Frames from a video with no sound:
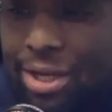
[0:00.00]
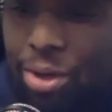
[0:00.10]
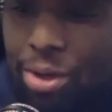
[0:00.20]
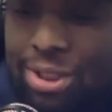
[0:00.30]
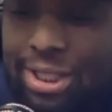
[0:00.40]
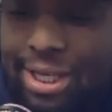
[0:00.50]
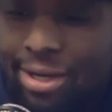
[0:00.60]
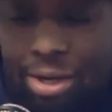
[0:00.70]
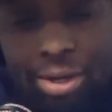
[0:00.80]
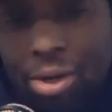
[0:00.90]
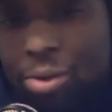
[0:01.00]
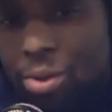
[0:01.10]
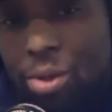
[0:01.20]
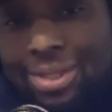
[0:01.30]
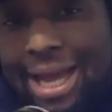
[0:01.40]
you don't see
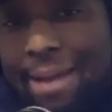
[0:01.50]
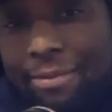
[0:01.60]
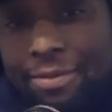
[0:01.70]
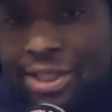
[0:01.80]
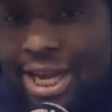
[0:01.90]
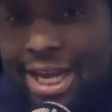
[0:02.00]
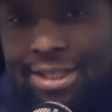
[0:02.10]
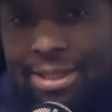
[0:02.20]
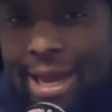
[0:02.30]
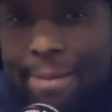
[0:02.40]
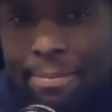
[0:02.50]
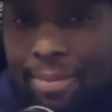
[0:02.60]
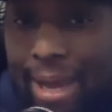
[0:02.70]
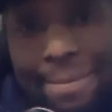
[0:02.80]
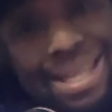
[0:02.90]
no type of change like
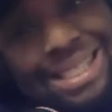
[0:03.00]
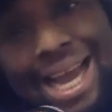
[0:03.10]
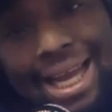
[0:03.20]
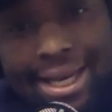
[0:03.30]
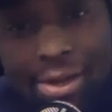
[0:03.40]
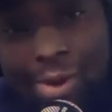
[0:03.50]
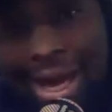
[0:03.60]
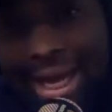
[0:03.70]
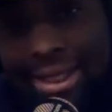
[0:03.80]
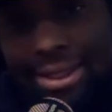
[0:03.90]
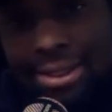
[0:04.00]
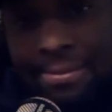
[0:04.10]
mentality wise.